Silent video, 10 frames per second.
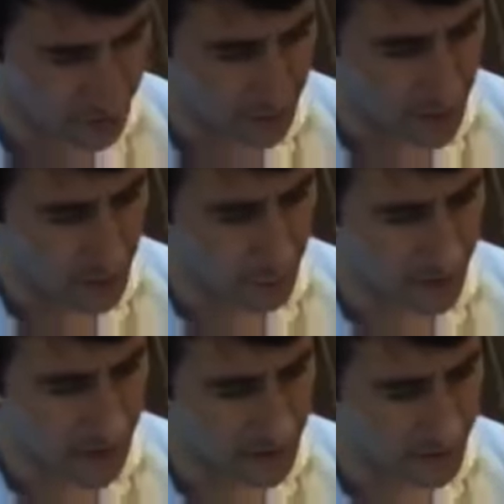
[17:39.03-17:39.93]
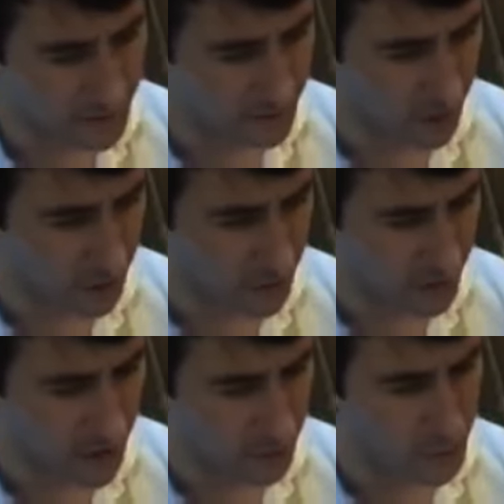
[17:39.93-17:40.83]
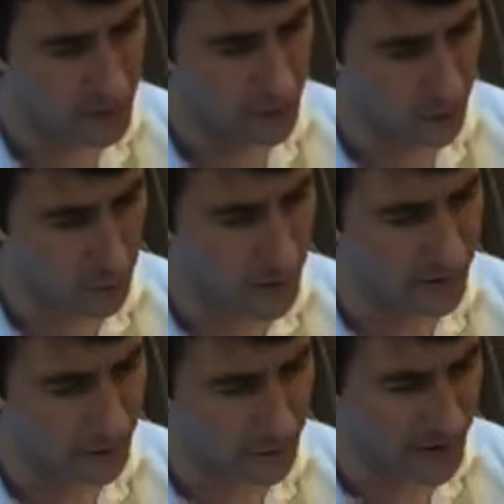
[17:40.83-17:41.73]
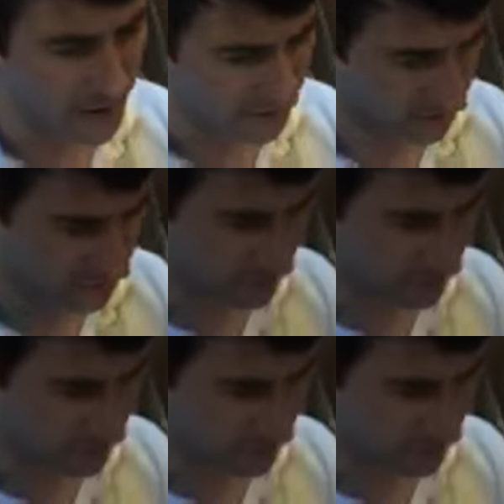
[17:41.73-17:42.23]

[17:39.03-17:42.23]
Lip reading: And when life gets hard, God, we can always go back to the